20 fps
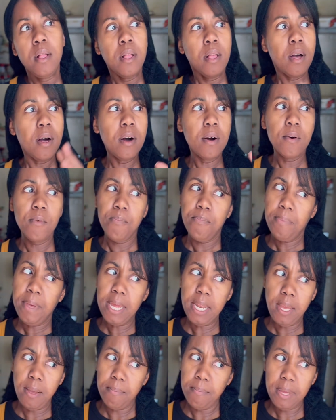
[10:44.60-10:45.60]

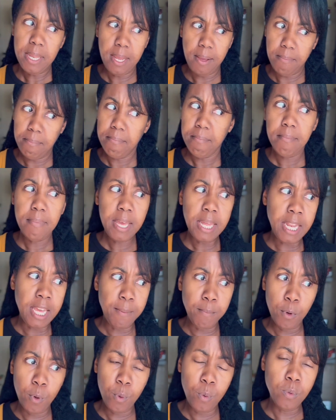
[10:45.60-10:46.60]
many, many, many
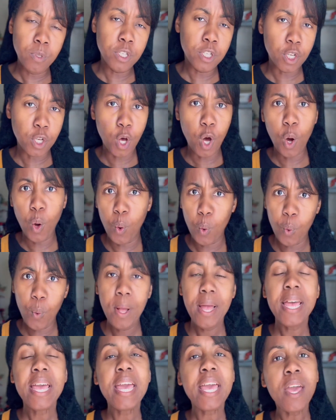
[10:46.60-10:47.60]
moons ago,
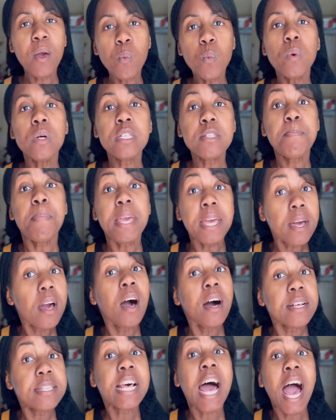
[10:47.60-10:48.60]
it was
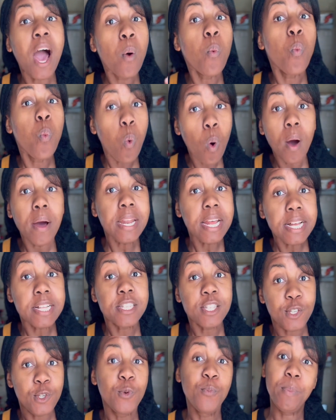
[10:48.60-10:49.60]
because I
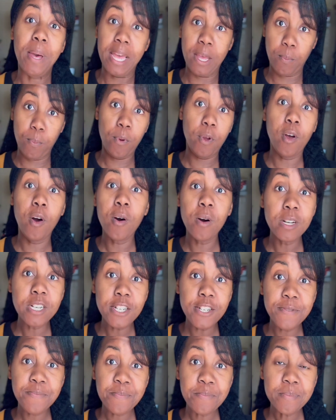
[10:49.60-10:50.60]
wanted to make brioche.